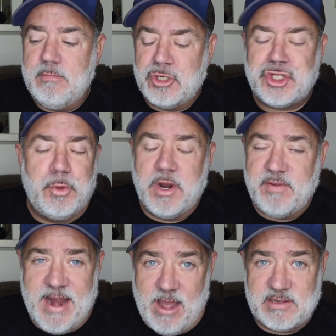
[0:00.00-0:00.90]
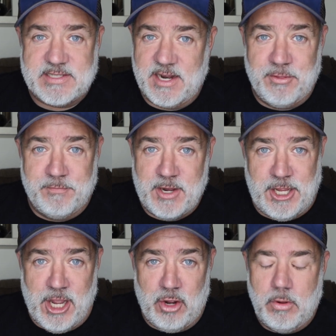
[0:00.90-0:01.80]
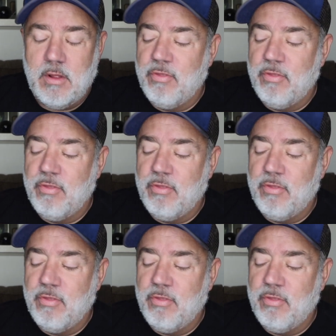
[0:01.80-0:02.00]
she would have announced it in the video.